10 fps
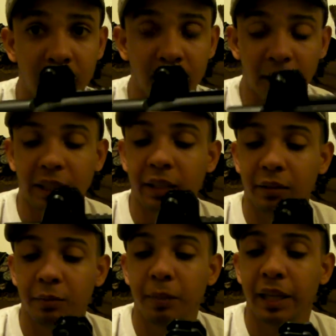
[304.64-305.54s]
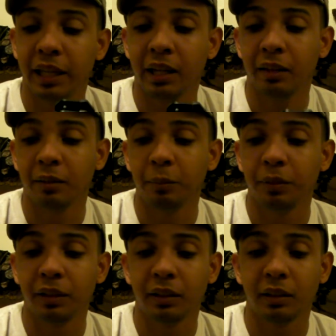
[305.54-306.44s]
like it's made out of
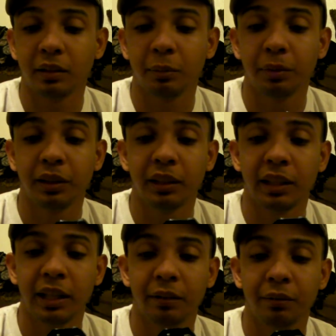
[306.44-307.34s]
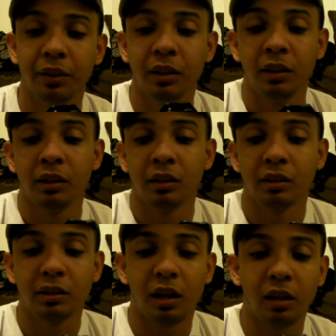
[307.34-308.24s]
completely out of
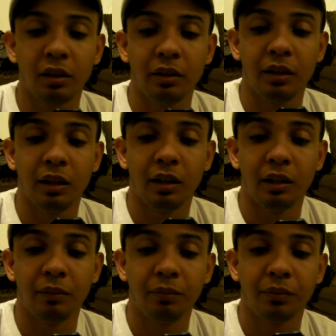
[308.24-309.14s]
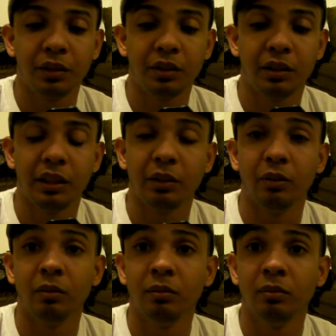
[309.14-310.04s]
solid steel
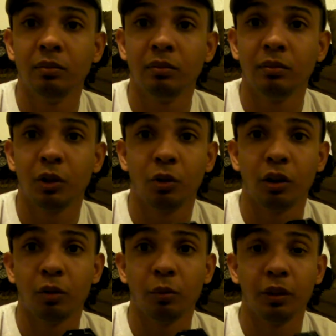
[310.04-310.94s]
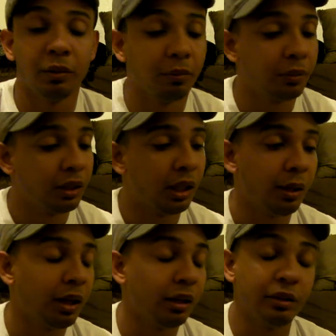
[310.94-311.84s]
or aluminum,
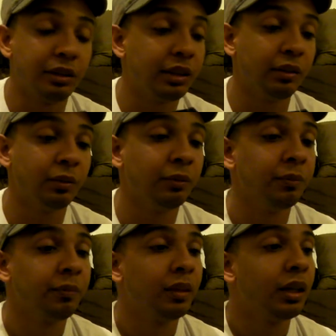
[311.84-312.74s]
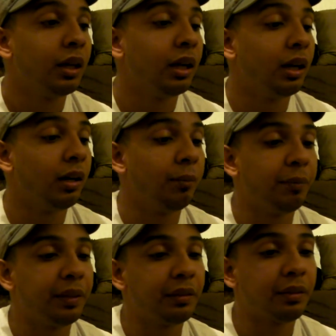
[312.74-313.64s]
steel.
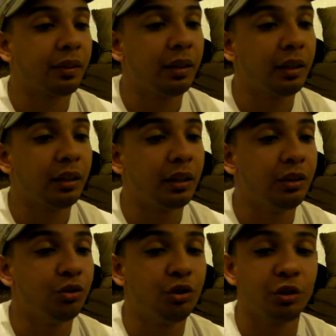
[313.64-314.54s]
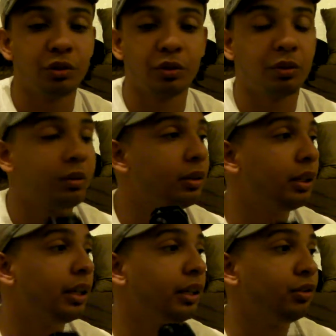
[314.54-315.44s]
This thing is just
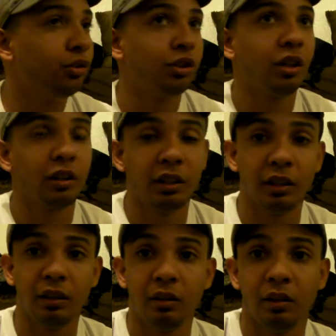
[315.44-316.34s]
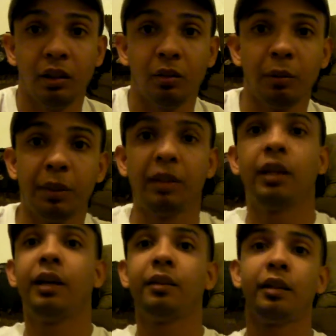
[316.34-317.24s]
chunky, you know. I mean,
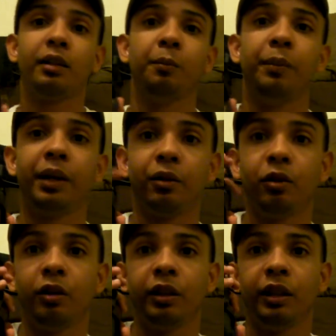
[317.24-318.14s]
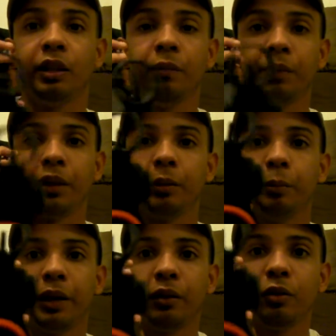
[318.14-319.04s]
I think the barrel on the
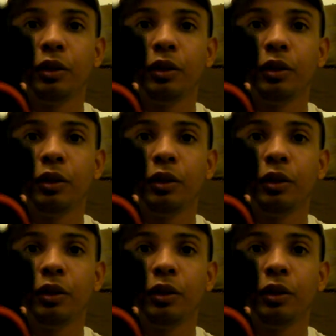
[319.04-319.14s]
barrel